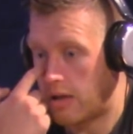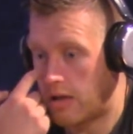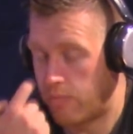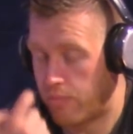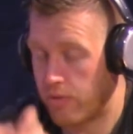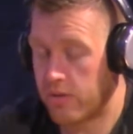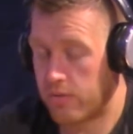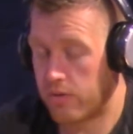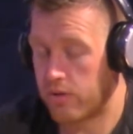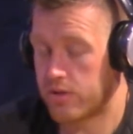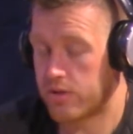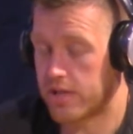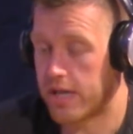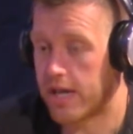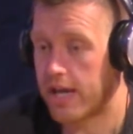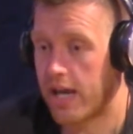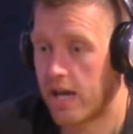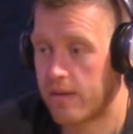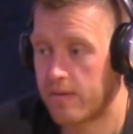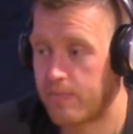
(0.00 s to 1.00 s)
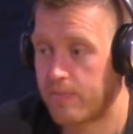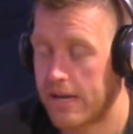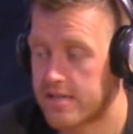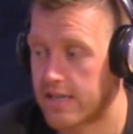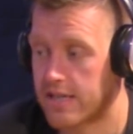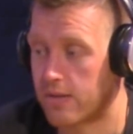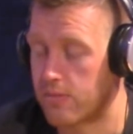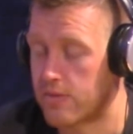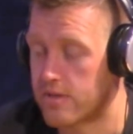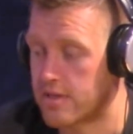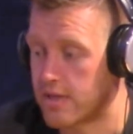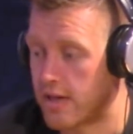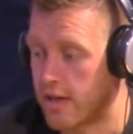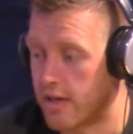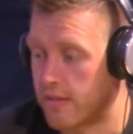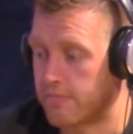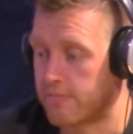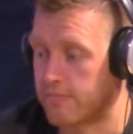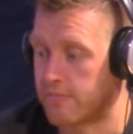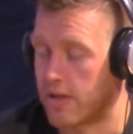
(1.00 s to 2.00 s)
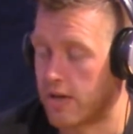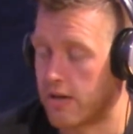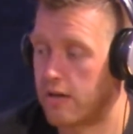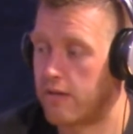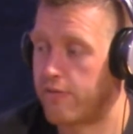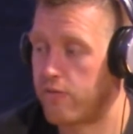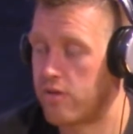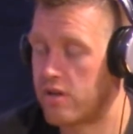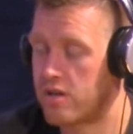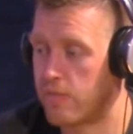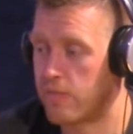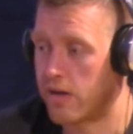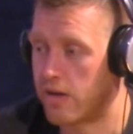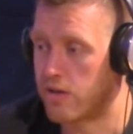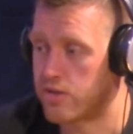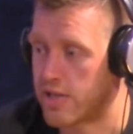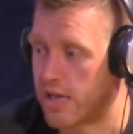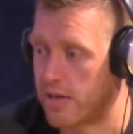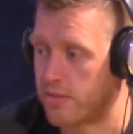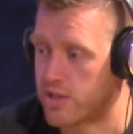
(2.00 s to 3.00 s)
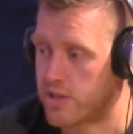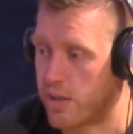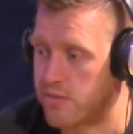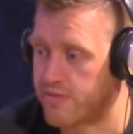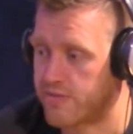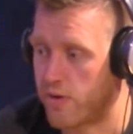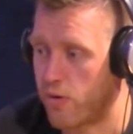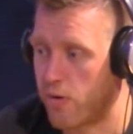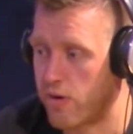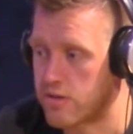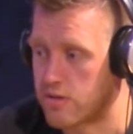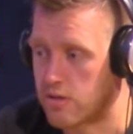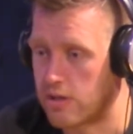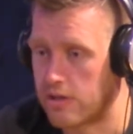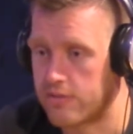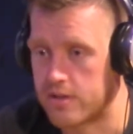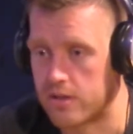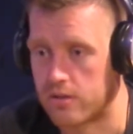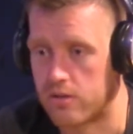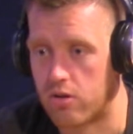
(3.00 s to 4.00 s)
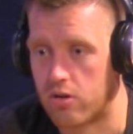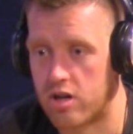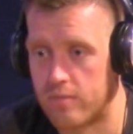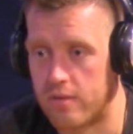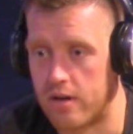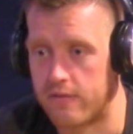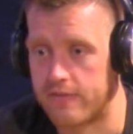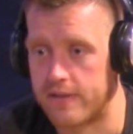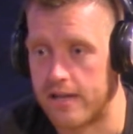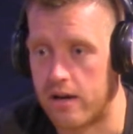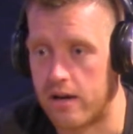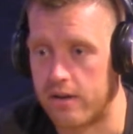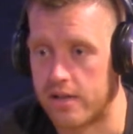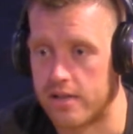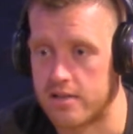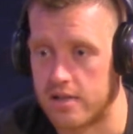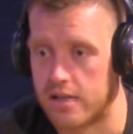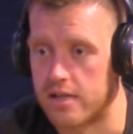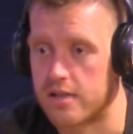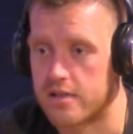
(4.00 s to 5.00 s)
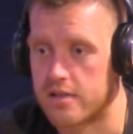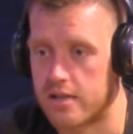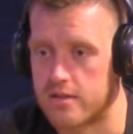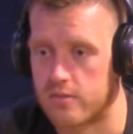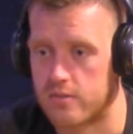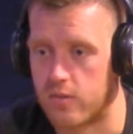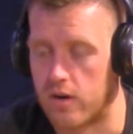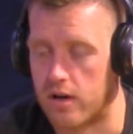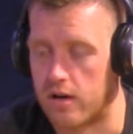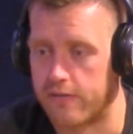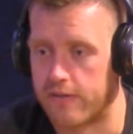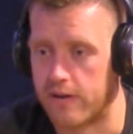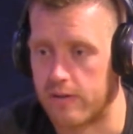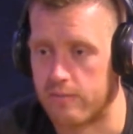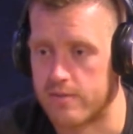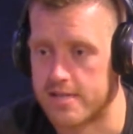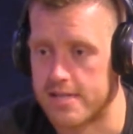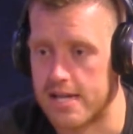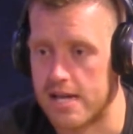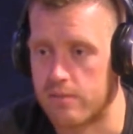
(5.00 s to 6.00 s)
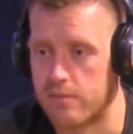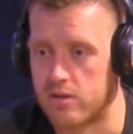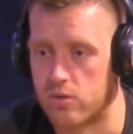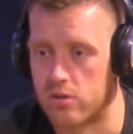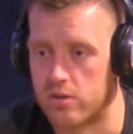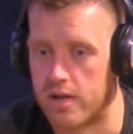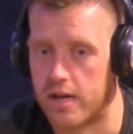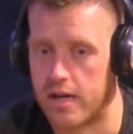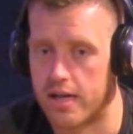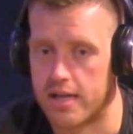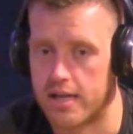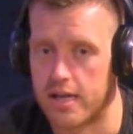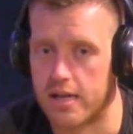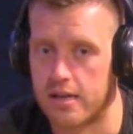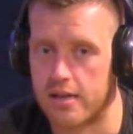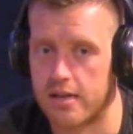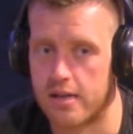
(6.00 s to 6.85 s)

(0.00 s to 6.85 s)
Pretty much, yeah. And basically, it was a friend of mine, James Forrest, who lives in Cockermouth now, and he's quite a famous name in the world of hiking.